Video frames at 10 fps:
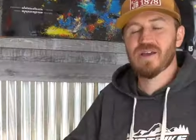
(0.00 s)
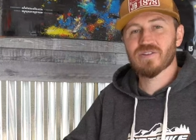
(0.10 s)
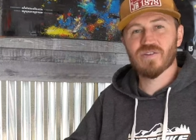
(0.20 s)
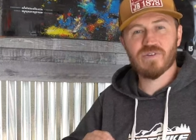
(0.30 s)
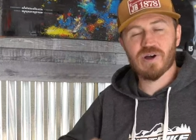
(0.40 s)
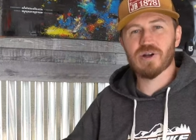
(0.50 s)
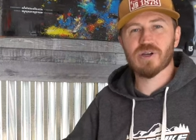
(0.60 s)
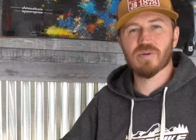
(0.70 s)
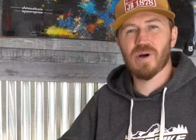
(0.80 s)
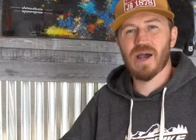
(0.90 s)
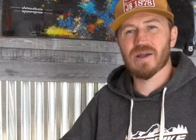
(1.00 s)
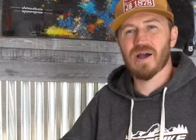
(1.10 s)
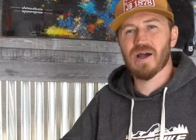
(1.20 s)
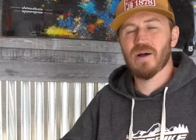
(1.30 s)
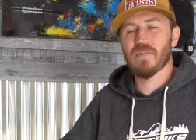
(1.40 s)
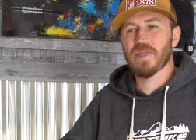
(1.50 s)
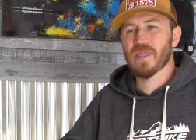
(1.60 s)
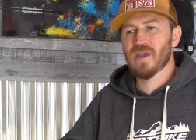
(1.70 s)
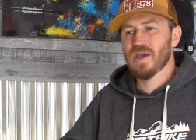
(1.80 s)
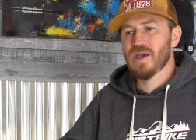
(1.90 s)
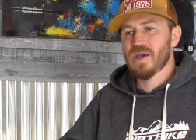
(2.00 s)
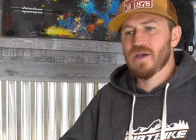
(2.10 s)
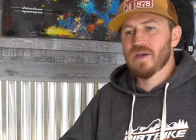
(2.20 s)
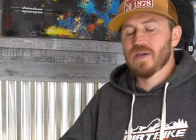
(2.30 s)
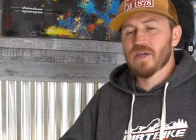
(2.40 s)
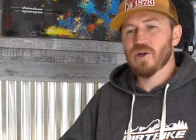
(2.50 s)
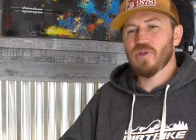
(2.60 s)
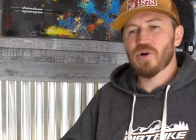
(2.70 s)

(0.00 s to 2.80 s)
It's a very good bike. Um, you know,